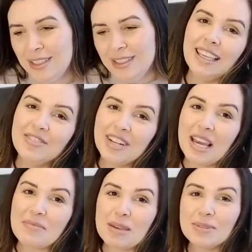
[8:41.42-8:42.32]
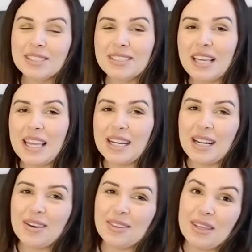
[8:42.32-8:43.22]
Even I'm able to edit
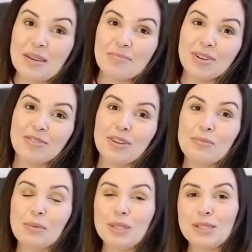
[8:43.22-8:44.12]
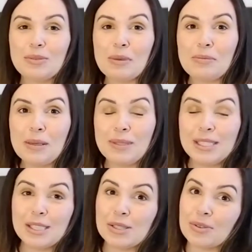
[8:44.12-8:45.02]
out the imperfect moments when my baby is
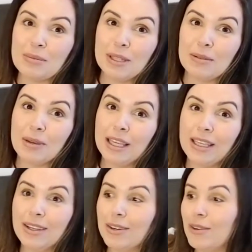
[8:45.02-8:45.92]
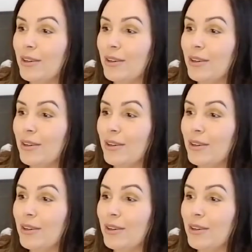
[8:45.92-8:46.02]
screaming in my ear or